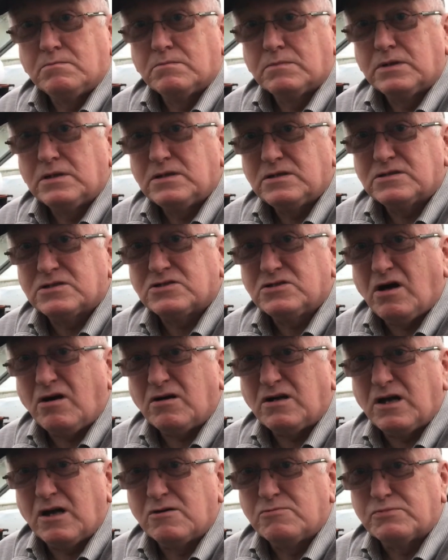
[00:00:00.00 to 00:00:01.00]
but it's not a
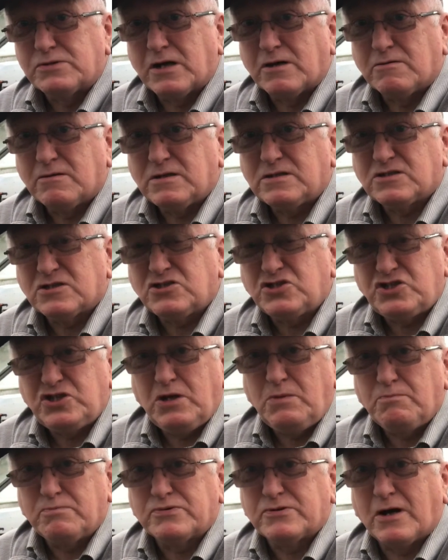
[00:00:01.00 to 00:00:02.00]
GoPro, it's a
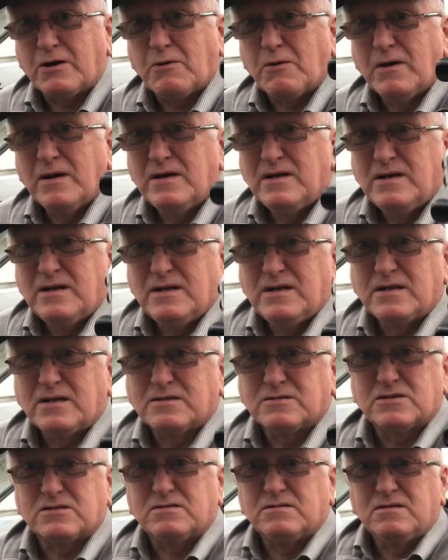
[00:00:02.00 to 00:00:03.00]
cheap pro
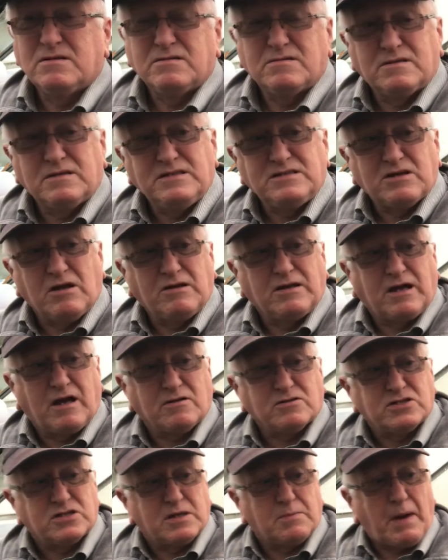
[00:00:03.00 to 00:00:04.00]
because these only
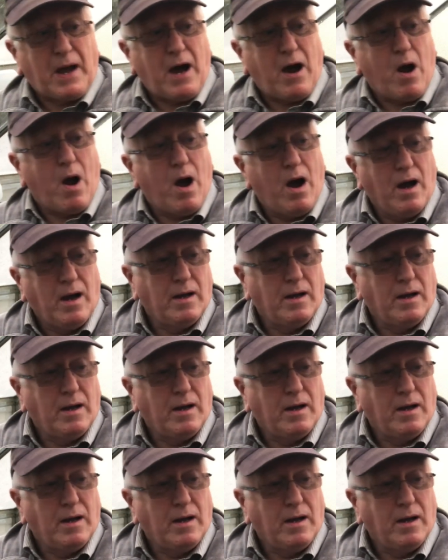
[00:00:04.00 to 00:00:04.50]
cost about,